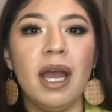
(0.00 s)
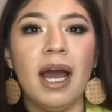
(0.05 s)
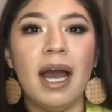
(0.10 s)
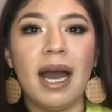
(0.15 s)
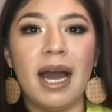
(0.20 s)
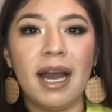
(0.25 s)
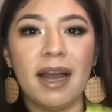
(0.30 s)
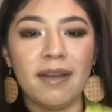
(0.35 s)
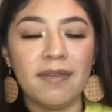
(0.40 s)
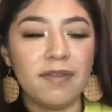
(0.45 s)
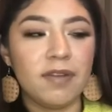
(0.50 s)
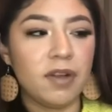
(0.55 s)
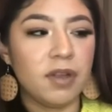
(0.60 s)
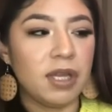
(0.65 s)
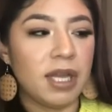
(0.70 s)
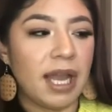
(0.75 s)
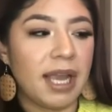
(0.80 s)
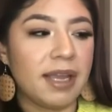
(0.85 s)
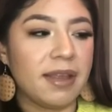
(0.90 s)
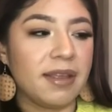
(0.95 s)
I feel
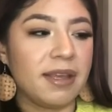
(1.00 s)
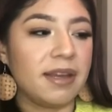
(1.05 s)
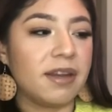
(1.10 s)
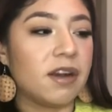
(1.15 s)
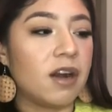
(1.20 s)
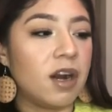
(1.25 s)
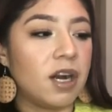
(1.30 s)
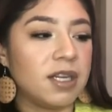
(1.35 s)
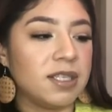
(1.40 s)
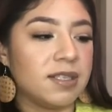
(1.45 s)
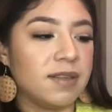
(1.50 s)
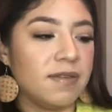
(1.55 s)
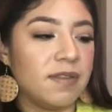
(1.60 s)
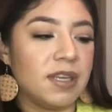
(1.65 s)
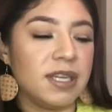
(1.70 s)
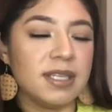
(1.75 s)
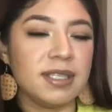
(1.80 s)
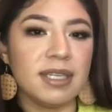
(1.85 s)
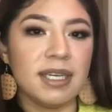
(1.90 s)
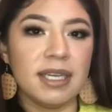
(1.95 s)
like the cons of
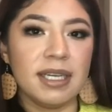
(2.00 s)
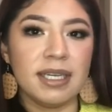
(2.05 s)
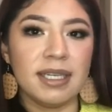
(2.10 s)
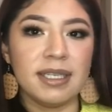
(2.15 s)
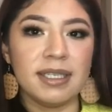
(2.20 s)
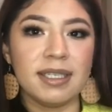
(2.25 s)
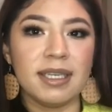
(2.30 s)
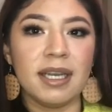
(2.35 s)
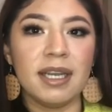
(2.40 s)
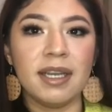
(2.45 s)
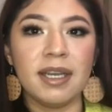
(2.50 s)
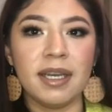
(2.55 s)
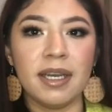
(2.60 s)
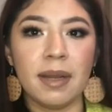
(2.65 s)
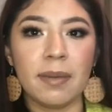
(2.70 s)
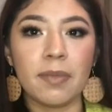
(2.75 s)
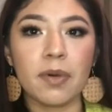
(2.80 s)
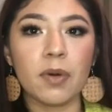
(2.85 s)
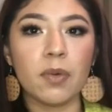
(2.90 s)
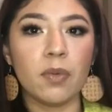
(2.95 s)
this is,
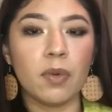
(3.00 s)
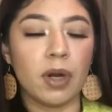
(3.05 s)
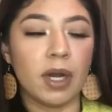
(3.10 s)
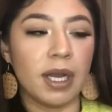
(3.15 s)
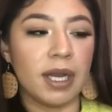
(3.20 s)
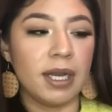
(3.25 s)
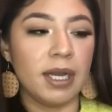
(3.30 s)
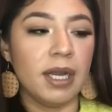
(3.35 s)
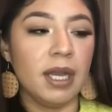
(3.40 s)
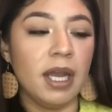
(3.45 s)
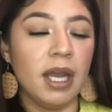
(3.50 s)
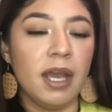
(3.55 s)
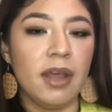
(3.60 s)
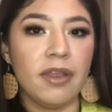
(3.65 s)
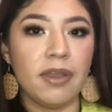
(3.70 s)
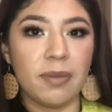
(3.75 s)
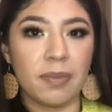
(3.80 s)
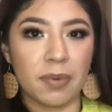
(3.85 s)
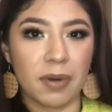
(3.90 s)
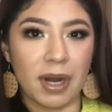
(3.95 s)
number one, the
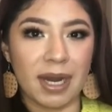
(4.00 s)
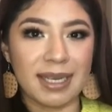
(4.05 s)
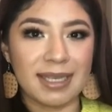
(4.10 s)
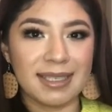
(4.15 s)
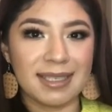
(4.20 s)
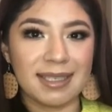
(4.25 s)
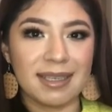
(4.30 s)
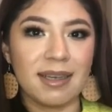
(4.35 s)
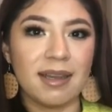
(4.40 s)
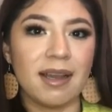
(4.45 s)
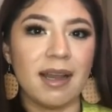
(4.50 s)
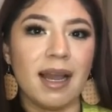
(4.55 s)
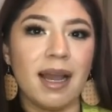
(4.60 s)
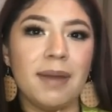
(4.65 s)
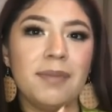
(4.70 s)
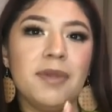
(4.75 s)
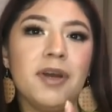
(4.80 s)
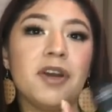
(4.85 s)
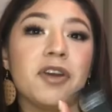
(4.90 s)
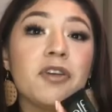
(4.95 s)
price. I'm
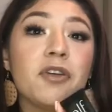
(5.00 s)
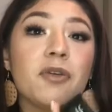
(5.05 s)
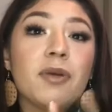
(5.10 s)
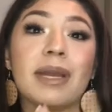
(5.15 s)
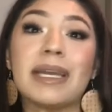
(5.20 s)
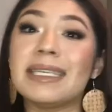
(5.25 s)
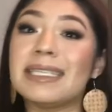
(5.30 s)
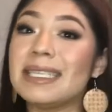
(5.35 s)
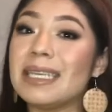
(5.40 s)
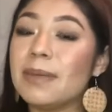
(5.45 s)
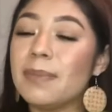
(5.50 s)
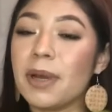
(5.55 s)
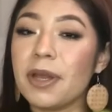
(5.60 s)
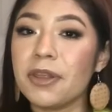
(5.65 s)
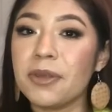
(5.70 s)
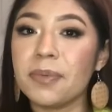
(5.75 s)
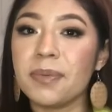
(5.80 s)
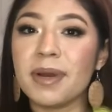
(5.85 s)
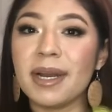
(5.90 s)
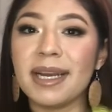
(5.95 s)
not crazy about the
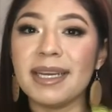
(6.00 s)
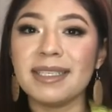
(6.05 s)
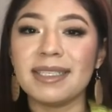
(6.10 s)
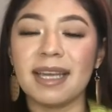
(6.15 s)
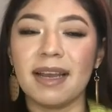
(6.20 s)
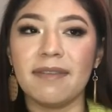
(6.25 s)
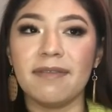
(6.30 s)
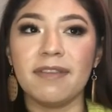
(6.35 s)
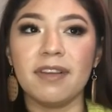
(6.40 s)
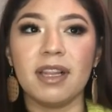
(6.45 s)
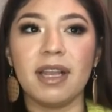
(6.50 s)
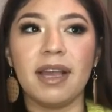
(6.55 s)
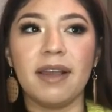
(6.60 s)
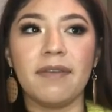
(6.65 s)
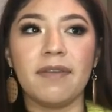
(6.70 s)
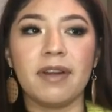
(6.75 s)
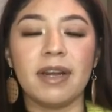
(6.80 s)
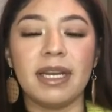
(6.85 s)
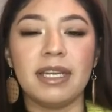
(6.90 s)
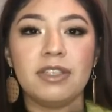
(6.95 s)
price. I feel like for
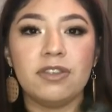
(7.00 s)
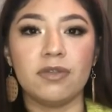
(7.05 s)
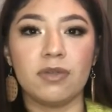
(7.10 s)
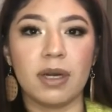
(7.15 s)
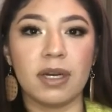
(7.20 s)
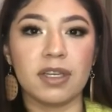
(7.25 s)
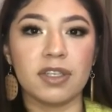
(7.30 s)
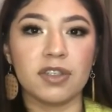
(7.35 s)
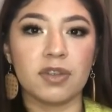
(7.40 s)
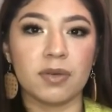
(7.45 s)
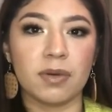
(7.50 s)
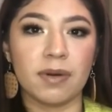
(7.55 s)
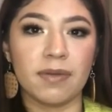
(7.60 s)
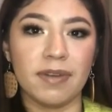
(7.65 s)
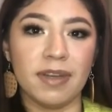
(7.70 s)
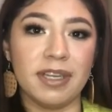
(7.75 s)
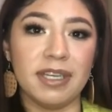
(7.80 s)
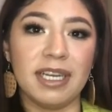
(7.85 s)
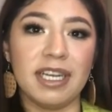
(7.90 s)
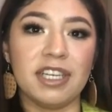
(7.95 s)
a drugstore
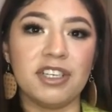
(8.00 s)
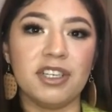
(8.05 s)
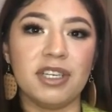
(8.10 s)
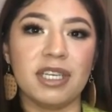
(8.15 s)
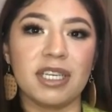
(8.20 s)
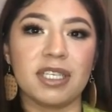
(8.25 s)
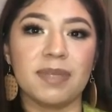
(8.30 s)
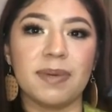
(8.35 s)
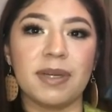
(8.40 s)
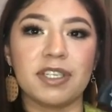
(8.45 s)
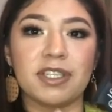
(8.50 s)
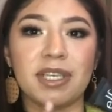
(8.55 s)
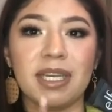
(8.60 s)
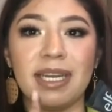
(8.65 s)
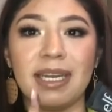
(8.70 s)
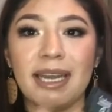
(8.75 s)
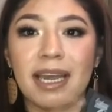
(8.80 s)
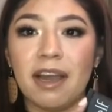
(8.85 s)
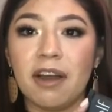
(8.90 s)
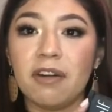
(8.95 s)
foundation, especially an
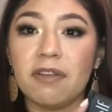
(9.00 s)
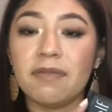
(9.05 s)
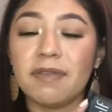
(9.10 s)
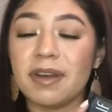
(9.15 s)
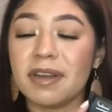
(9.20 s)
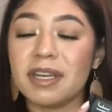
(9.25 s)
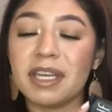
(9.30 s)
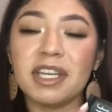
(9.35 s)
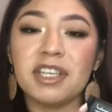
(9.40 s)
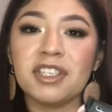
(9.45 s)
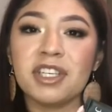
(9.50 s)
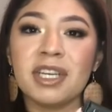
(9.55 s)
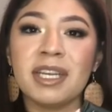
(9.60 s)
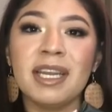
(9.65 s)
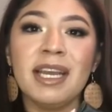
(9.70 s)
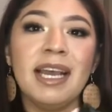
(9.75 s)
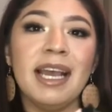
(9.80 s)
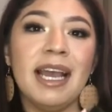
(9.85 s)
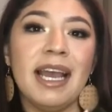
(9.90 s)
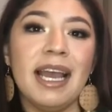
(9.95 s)
e.l.f. foundation,
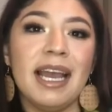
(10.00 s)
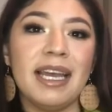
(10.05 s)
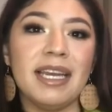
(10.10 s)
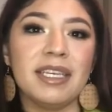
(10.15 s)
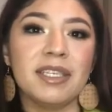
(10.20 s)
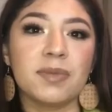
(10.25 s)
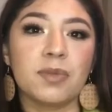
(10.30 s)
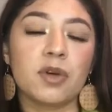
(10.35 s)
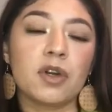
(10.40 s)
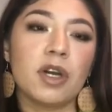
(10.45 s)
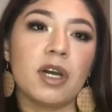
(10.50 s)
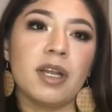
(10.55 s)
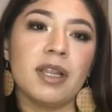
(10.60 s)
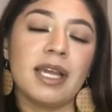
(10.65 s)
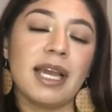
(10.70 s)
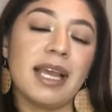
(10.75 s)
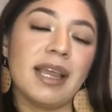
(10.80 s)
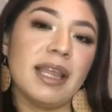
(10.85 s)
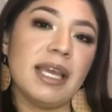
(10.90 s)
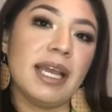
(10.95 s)
it is more on
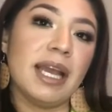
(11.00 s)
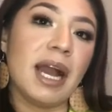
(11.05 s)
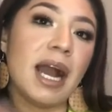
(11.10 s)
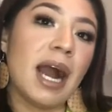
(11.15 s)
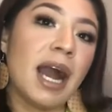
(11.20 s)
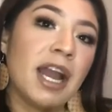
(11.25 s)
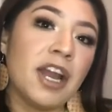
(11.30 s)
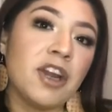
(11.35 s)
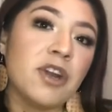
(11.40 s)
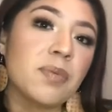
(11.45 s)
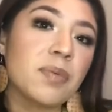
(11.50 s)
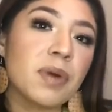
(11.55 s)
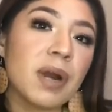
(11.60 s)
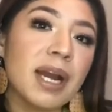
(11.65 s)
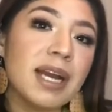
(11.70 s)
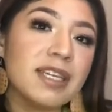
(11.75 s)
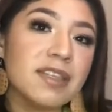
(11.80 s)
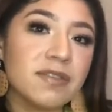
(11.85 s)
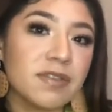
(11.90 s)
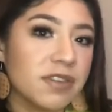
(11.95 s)
like the higher
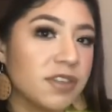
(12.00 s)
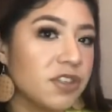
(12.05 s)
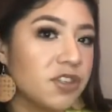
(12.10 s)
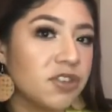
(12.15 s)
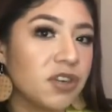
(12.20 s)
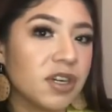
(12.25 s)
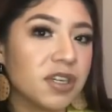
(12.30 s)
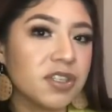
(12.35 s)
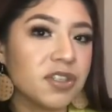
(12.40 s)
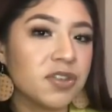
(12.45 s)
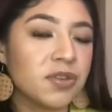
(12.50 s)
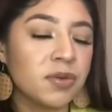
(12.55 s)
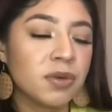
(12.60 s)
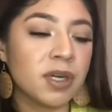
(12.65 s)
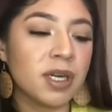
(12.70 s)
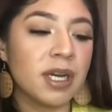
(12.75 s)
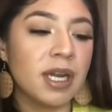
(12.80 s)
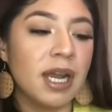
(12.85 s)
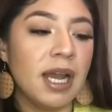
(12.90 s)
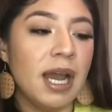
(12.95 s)
price for the drugstore.
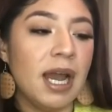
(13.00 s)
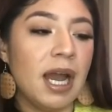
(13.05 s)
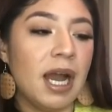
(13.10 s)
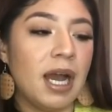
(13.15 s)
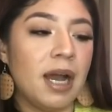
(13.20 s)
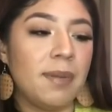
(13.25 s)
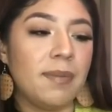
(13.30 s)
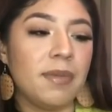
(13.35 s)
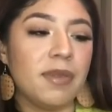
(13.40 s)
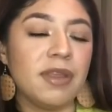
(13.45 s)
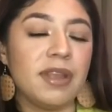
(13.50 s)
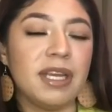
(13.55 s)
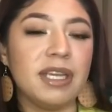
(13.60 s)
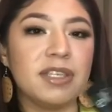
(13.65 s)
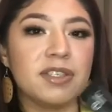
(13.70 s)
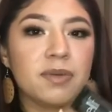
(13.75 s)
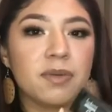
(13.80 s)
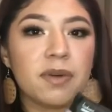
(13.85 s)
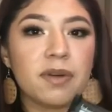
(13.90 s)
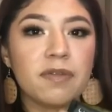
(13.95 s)
These
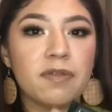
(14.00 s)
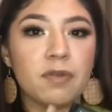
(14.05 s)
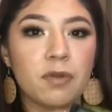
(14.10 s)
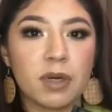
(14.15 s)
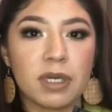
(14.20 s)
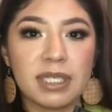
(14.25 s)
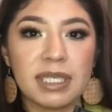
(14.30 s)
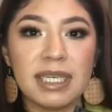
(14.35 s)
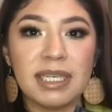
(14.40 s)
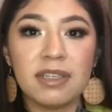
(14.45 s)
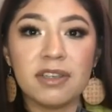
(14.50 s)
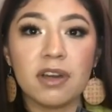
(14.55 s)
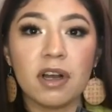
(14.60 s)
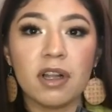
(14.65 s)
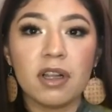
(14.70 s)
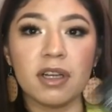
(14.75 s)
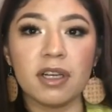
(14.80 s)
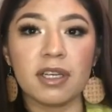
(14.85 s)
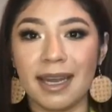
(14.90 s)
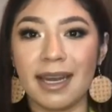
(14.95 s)
were
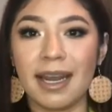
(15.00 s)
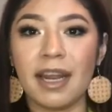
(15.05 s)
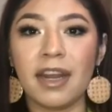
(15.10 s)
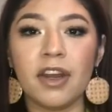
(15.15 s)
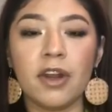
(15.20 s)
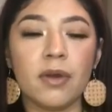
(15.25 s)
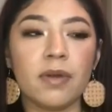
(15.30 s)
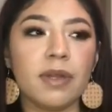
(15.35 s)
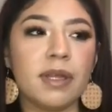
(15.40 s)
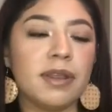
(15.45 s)
$14. I know that